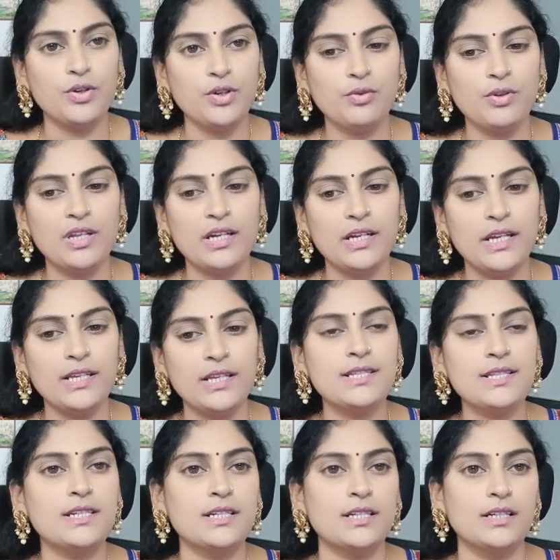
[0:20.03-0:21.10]
the next
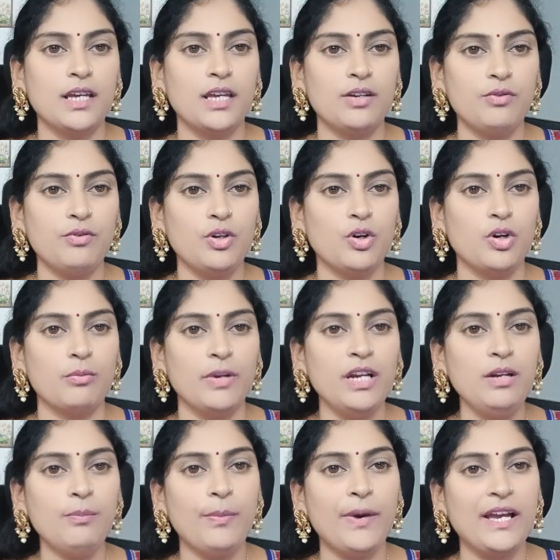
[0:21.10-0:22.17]

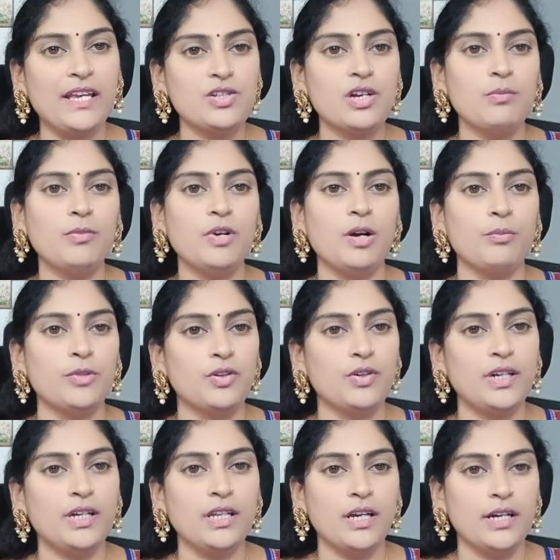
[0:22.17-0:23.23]
environment, Pycharm
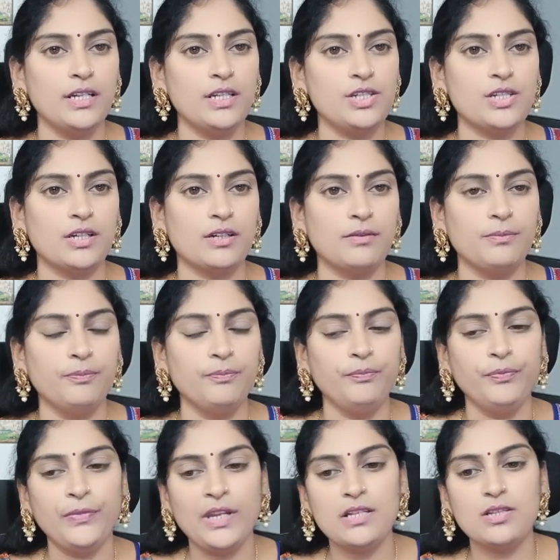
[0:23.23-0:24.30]
Community Edition.
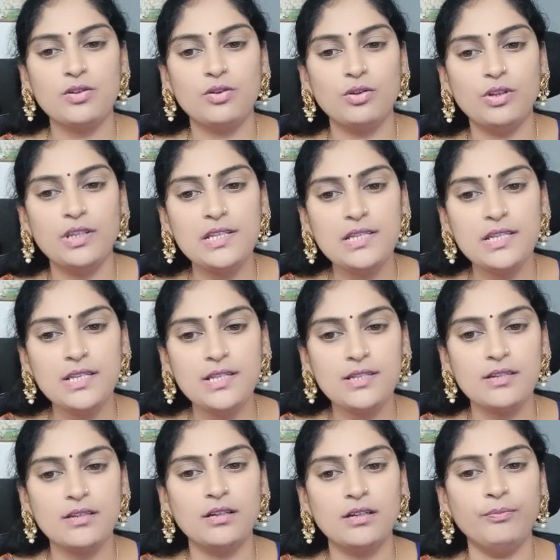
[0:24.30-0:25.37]
So this is
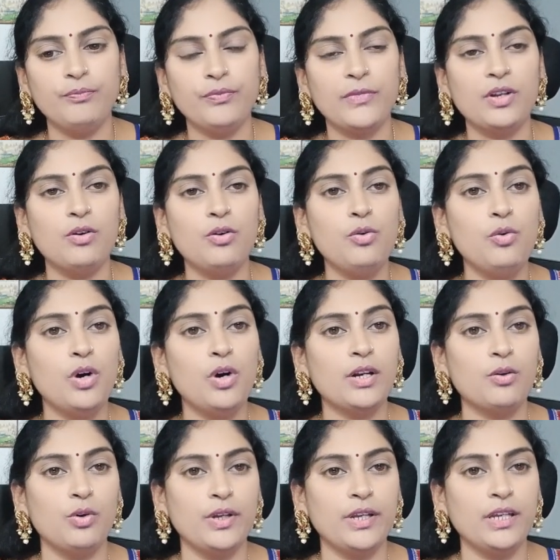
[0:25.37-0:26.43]
who are
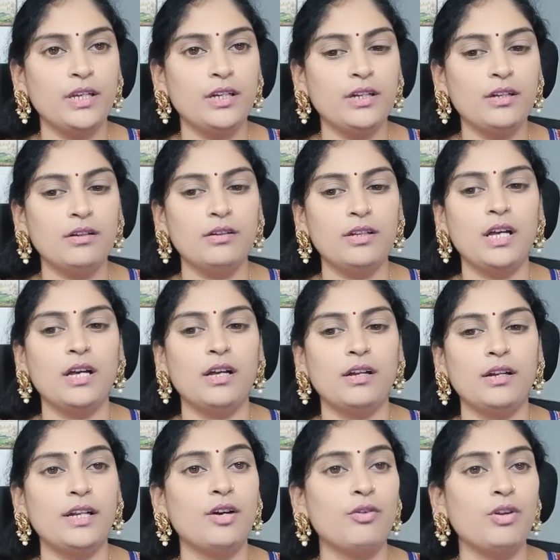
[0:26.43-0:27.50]
going into the
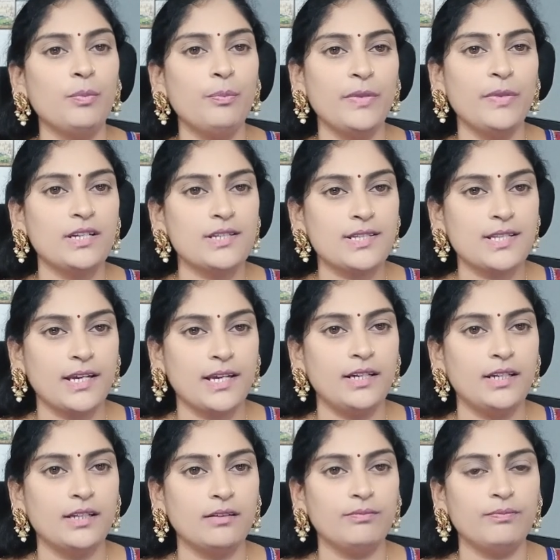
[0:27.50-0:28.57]
development side.
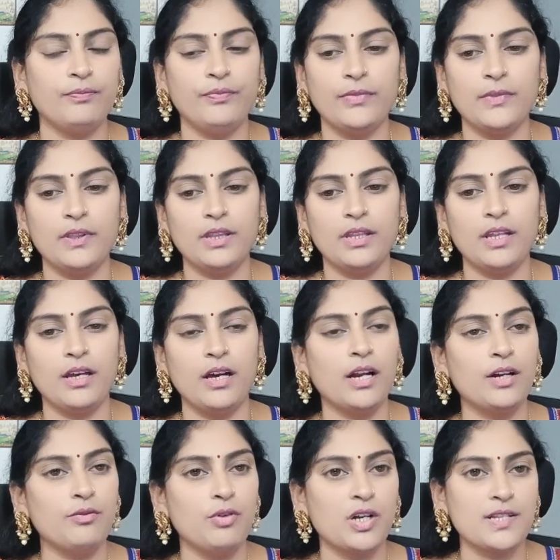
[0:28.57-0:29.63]
The
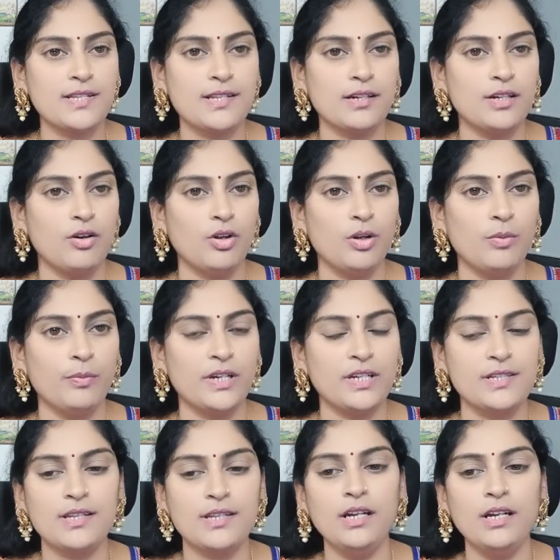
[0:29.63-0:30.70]
advanced and development
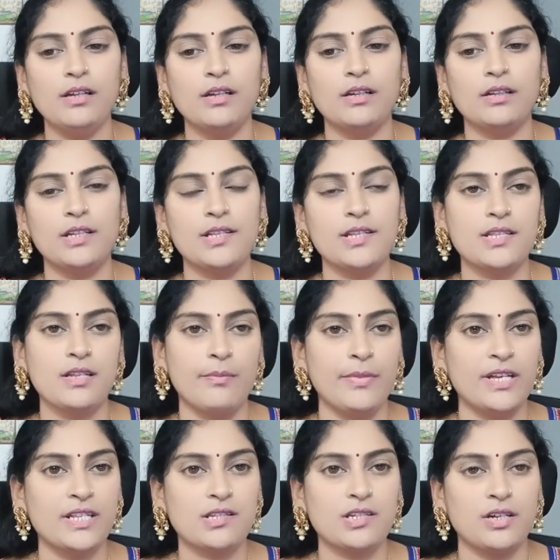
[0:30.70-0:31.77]
side, this is the
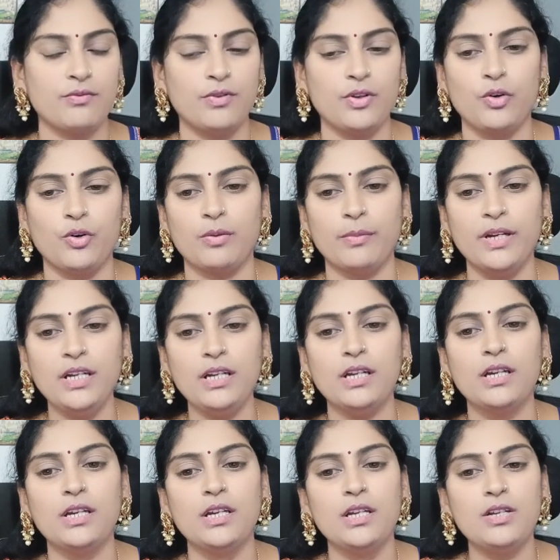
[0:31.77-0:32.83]
best environment.
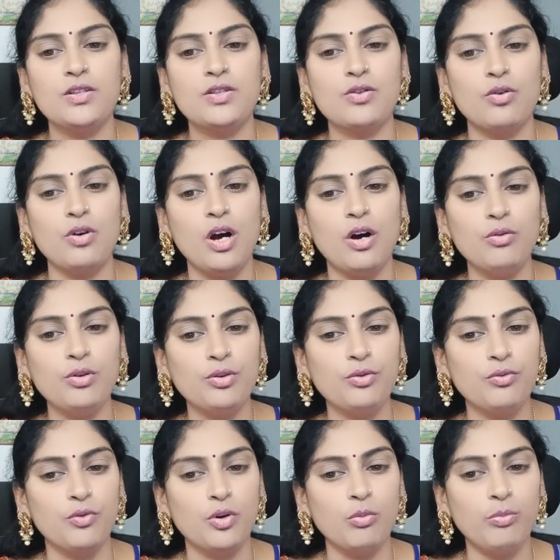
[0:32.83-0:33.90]
So how to
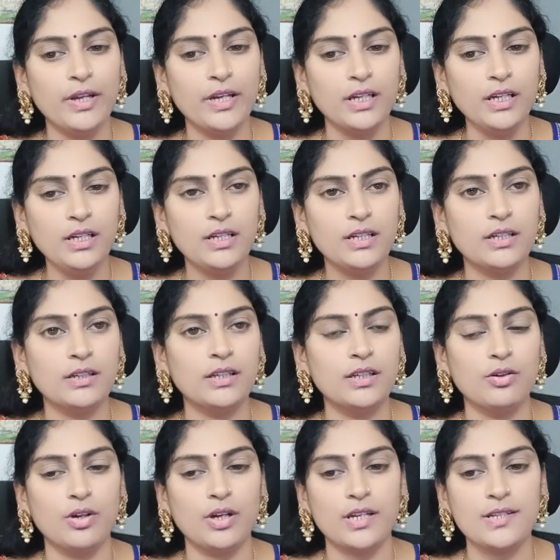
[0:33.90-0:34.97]
open it, you
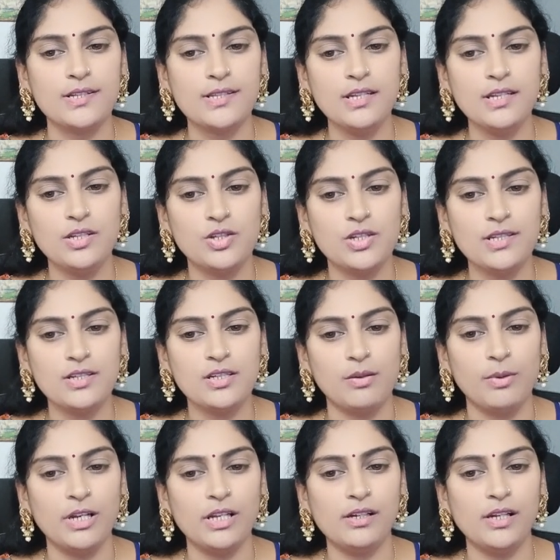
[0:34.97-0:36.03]
can see, just
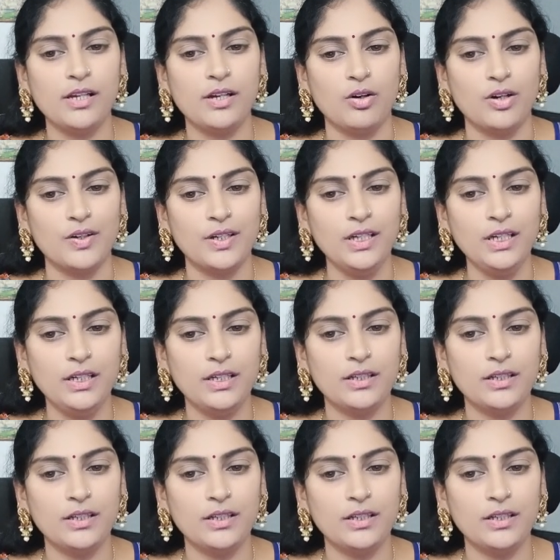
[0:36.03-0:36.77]
double click on it.